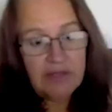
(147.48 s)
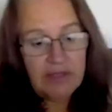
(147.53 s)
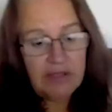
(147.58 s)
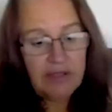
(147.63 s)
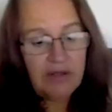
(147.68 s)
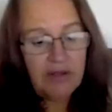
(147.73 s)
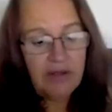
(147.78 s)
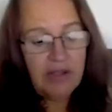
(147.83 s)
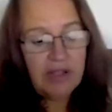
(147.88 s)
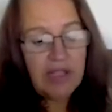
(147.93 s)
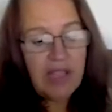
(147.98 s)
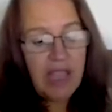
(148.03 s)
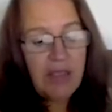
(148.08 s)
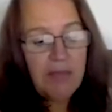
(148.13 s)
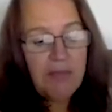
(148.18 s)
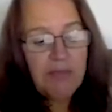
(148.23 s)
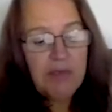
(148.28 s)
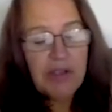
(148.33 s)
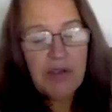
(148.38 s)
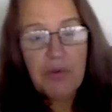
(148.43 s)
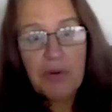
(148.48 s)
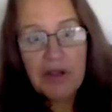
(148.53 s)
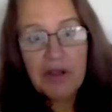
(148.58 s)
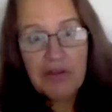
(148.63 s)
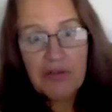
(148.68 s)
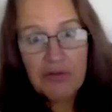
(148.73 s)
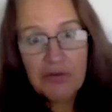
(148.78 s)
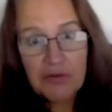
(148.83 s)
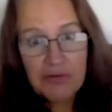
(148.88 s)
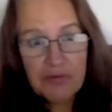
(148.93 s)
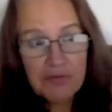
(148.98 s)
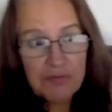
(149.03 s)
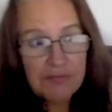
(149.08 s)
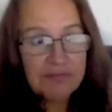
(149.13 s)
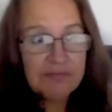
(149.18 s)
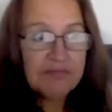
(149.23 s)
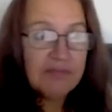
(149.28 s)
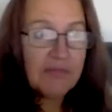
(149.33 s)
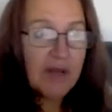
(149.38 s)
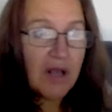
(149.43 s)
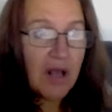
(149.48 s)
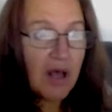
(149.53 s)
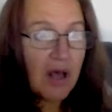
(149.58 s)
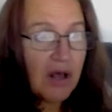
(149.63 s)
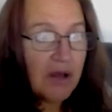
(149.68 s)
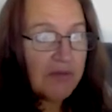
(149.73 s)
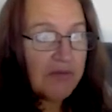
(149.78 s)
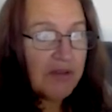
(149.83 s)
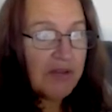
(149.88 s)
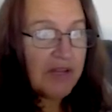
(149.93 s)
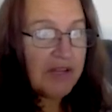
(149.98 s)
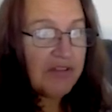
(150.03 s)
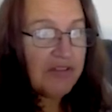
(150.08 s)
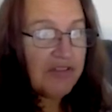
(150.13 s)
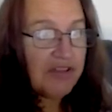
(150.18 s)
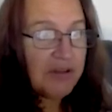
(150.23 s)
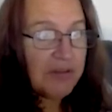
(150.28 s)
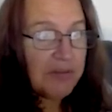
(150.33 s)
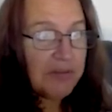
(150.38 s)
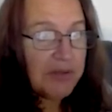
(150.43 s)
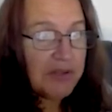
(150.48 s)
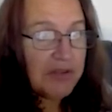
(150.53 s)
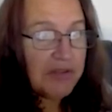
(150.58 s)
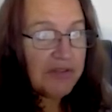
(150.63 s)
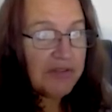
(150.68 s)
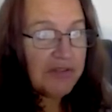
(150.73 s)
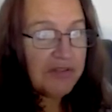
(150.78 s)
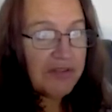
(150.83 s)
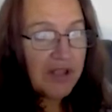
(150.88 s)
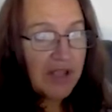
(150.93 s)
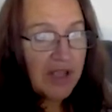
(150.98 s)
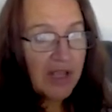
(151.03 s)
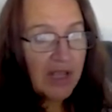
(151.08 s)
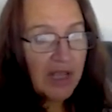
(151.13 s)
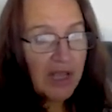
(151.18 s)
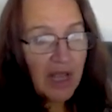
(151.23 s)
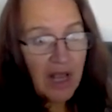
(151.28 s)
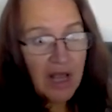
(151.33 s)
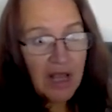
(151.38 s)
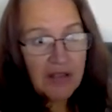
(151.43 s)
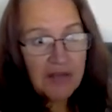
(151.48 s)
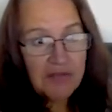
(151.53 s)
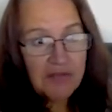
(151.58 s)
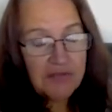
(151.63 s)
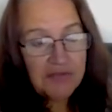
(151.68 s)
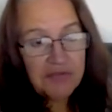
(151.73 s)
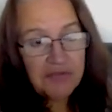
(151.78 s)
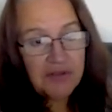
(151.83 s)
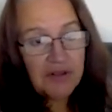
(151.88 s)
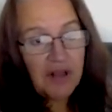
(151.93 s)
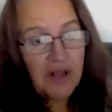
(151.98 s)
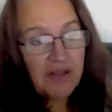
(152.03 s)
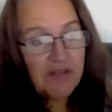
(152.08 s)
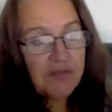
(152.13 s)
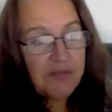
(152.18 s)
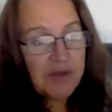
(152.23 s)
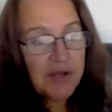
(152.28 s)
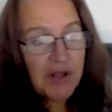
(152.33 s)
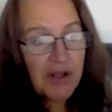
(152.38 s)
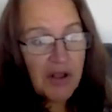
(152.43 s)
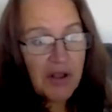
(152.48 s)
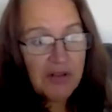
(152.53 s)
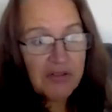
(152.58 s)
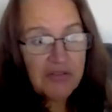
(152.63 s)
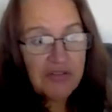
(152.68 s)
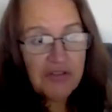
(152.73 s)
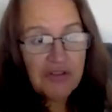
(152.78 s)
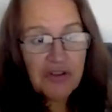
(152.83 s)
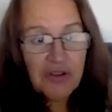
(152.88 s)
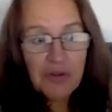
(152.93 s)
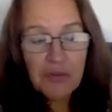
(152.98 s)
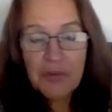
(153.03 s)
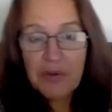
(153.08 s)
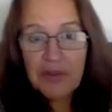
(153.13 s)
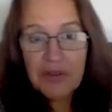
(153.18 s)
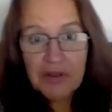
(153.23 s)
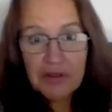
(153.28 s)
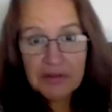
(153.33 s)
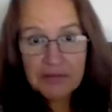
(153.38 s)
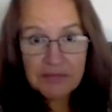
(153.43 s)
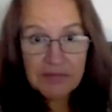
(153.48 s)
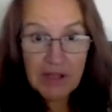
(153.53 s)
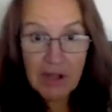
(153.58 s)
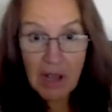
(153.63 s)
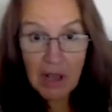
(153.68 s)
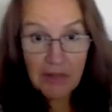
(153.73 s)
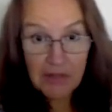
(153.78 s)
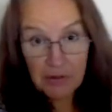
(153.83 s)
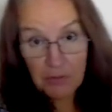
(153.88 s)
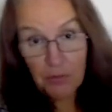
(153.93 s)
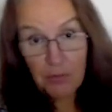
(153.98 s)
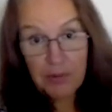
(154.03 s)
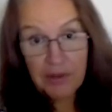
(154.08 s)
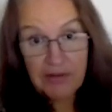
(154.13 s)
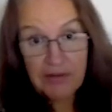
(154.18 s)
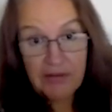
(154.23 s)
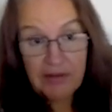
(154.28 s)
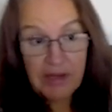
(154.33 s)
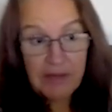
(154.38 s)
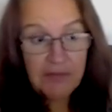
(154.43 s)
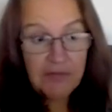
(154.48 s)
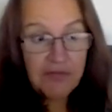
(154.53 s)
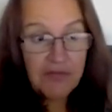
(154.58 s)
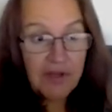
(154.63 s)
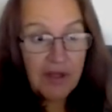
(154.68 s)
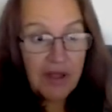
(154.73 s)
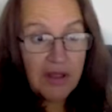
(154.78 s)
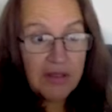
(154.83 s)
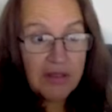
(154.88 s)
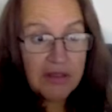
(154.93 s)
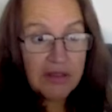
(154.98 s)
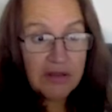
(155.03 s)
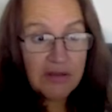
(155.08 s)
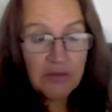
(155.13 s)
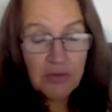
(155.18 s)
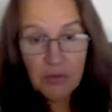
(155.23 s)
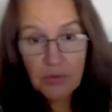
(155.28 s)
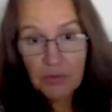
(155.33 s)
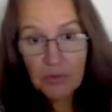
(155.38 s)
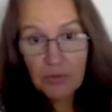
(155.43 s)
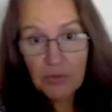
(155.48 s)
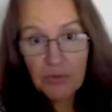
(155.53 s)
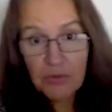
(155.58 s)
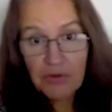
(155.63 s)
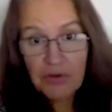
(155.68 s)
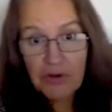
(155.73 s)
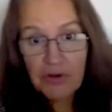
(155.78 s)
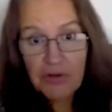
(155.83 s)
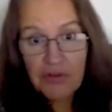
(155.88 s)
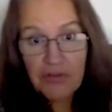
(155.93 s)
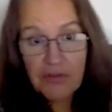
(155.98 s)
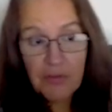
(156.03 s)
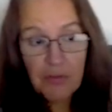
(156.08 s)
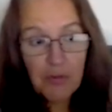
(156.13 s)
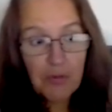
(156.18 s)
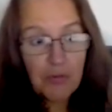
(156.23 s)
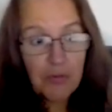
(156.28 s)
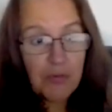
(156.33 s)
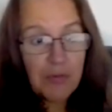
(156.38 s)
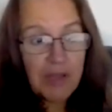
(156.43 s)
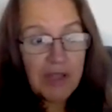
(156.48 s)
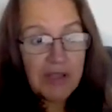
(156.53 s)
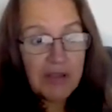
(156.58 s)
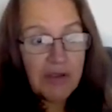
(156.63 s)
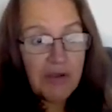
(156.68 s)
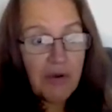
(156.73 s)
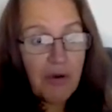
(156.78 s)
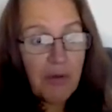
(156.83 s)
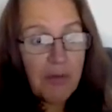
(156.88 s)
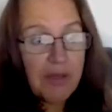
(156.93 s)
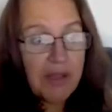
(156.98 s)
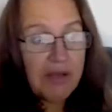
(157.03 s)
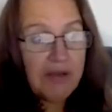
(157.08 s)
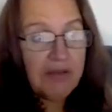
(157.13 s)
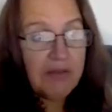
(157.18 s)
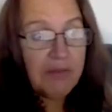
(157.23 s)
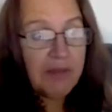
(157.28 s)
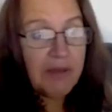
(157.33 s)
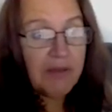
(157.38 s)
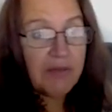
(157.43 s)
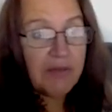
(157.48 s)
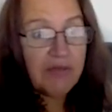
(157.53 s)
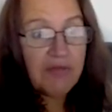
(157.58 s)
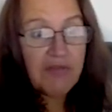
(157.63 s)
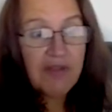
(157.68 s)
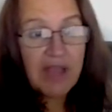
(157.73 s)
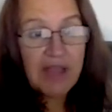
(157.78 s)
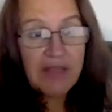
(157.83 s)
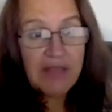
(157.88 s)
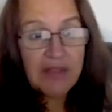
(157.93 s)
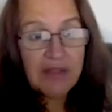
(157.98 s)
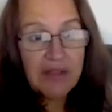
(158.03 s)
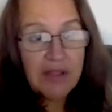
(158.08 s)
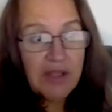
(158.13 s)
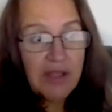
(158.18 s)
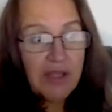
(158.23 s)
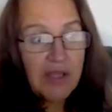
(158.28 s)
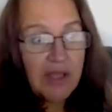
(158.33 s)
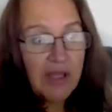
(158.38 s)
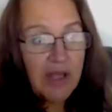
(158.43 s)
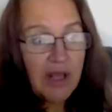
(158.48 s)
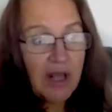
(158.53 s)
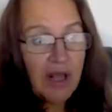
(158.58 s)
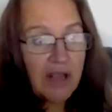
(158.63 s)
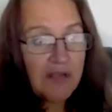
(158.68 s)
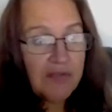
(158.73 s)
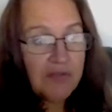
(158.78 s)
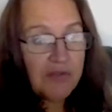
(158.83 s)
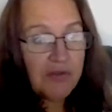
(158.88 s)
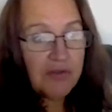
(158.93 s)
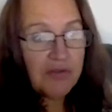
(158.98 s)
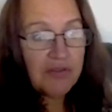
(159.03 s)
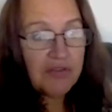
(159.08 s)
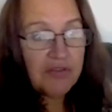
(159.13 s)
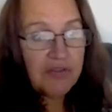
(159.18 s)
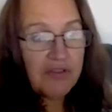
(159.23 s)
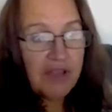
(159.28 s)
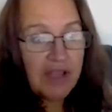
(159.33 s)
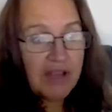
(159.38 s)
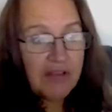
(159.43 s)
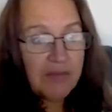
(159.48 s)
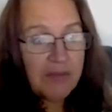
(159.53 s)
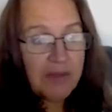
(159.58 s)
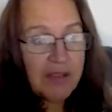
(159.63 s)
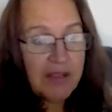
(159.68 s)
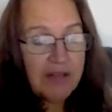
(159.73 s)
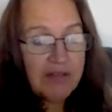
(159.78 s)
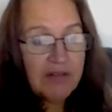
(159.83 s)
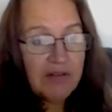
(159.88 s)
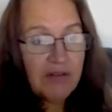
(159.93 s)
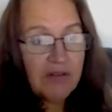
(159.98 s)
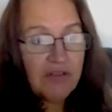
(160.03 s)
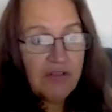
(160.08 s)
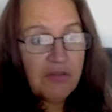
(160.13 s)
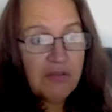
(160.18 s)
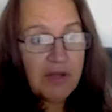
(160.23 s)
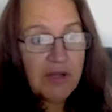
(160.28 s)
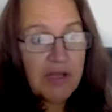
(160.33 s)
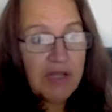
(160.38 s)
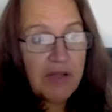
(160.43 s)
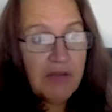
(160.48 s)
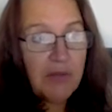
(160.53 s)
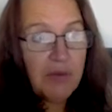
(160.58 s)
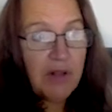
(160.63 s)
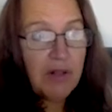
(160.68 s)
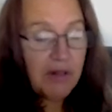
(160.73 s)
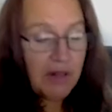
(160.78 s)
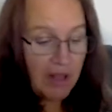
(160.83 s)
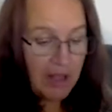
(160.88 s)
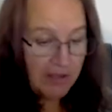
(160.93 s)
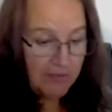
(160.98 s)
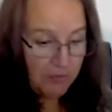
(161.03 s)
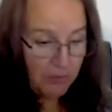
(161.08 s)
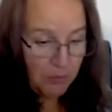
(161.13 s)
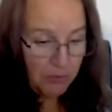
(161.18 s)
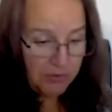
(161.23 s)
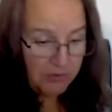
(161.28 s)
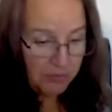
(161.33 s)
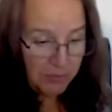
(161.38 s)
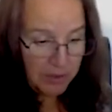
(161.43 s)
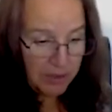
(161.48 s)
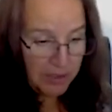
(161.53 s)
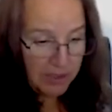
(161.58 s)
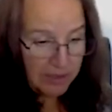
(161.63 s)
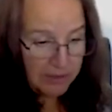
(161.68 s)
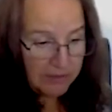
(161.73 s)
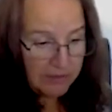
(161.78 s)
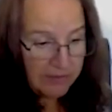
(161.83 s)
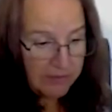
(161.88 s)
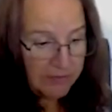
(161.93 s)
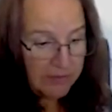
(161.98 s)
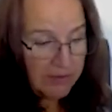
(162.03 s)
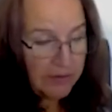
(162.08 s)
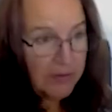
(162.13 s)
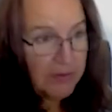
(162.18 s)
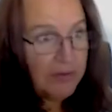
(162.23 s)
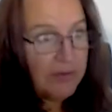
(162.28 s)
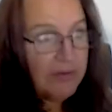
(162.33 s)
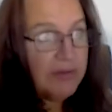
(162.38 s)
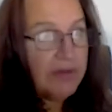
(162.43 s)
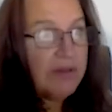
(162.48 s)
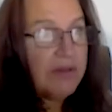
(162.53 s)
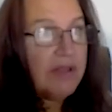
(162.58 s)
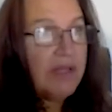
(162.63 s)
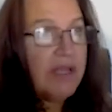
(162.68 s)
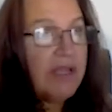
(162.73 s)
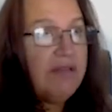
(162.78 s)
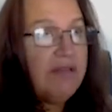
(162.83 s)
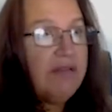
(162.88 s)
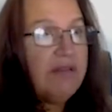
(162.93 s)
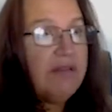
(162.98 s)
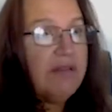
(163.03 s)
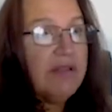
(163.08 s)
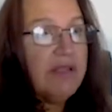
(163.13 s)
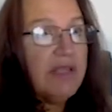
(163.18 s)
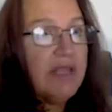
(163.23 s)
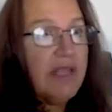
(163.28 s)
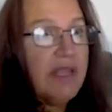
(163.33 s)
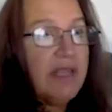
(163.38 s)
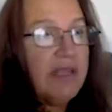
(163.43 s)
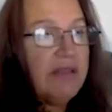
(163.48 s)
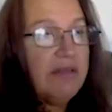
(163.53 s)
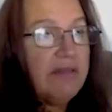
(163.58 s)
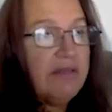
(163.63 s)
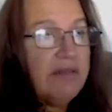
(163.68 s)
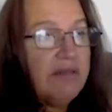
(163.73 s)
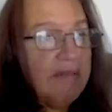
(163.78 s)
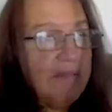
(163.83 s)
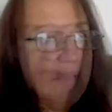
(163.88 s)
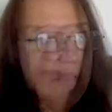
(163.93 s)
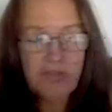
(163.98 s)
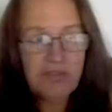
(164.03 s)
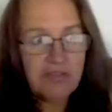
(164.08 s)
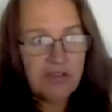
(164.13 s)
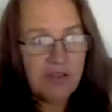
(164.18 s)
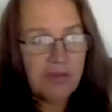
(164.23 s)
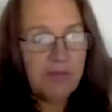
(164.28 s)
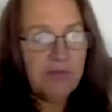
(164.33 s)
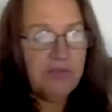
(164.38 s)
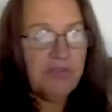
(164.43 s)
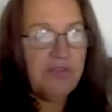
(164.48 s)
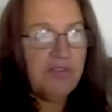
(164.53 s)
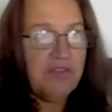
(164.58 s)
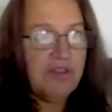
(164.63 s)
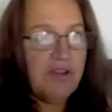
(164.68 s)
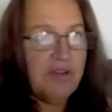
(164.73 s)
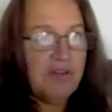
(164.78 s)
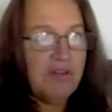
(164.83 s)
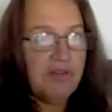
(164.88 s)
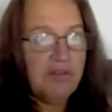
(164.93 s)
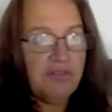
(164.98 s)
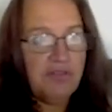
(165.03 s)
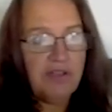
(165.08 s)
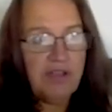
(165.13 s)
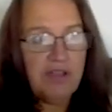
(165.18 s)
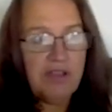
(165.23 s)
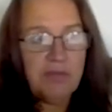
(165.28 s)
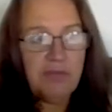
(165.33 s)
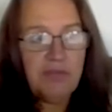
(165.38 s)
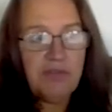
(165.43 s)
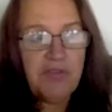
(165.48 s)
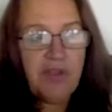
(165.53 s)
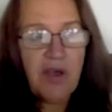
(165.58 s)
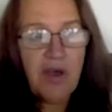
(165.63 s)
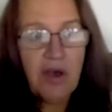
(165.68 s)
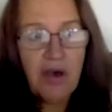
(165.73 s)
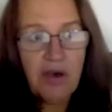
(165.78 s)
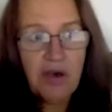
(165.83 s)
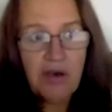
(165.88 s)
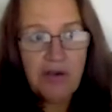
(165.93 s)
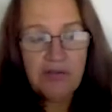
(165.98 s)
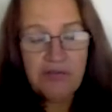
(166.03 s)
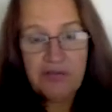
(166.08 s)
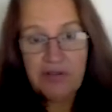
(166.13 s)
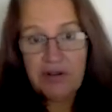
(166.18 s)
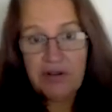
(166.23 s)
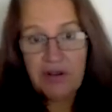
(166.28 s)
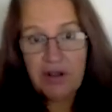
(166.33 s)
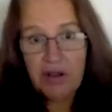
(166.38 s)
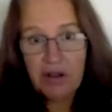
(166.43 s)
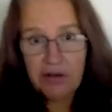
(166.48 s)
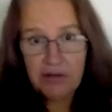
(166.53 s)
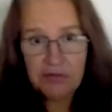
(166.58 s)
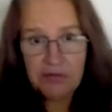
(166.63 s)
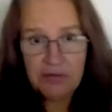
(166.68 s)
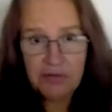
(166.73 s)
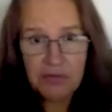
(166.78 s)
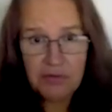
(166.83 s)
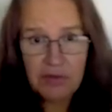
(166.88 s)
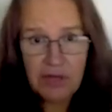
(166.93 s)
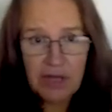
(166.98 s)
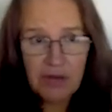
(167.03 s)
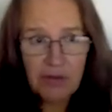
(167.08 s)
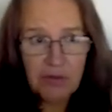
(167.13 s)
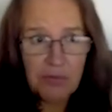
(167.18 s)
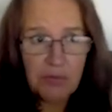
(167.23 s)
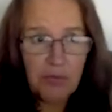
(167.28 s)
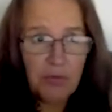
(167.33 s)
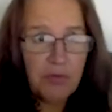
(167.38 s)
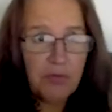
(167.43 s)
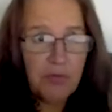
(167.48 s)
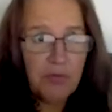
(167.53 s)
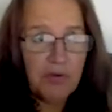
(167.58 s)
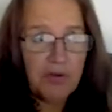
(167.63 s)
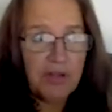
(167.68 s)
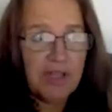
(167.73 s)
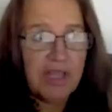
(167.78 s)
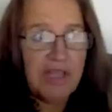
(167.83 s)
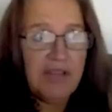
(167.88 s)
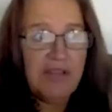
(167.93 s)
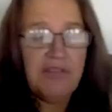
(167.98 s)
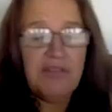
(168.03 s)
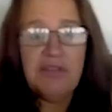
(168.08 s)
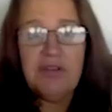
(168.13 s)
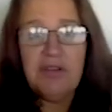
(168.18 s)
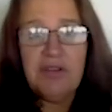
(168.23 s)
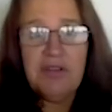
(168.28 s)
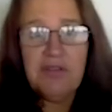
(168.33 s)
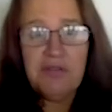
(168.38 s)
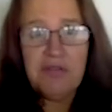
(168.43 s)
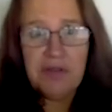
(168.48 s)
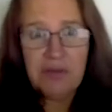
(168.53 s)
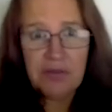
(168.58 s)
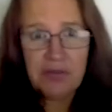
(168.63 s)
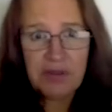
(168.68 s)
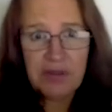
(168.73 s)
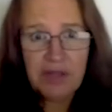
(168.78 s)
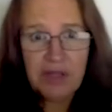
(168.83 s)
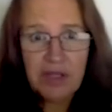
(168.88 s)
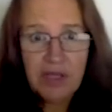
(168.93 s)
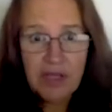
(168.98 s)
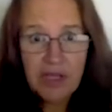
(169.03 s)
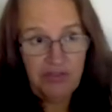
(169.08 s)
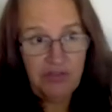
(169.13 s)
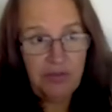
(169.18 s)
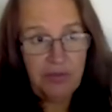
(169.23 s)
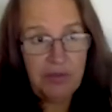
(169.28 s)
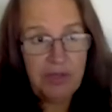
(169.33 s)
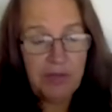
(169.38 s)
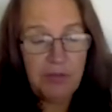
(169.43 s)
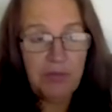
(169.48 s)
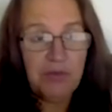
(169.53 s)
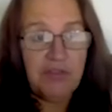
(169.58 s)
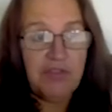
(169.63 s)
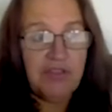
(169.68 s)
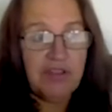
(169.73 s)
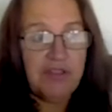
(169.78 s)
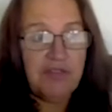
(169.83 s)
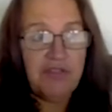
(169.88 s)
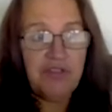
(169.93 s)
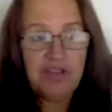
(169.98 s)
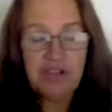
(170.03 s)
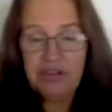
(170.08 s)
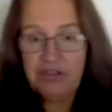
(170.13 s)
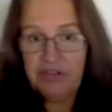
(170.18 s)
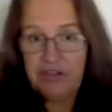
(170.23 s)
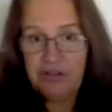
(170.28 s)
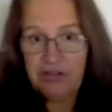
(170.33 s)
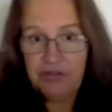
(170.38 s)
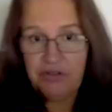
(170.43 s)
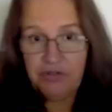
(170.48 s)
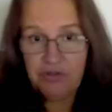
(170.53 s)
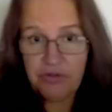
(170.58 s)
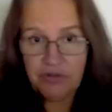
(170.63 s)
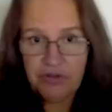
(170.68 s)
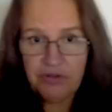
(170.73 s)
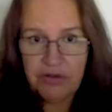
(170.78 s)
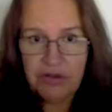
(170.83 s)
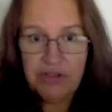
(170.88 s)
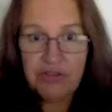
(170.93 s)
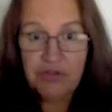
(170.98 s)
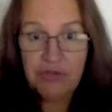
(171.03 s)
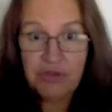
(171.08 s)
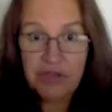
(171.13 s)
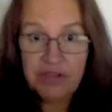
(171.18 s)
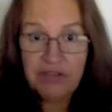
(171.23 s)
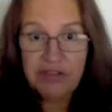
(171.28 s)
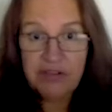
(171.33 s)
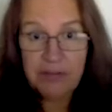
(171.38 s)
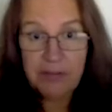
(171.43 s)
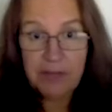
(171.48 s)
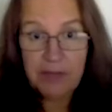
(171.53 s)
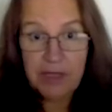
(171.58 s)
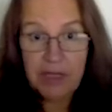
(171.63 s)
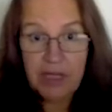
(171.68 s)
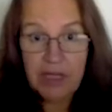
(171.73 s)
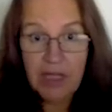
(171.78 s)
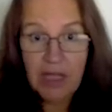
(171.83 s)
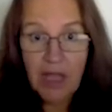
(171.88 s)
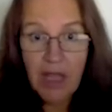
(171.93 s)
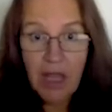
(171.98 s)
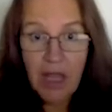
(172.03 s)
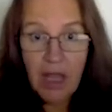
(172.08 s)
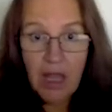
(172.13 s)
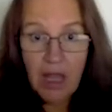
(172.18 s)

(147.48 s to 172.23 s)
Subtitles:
it can be quite sort of heart-wrenching because I've been asked, whether are they all by the same father, or someone will make a comment about the fact that I've cost the taxpayers a lot of money. Well, I've always worked, so that isn't the case. These types of stereotypes are very harmful, and on more than one occasion I felt that people have changed the way in which they treated me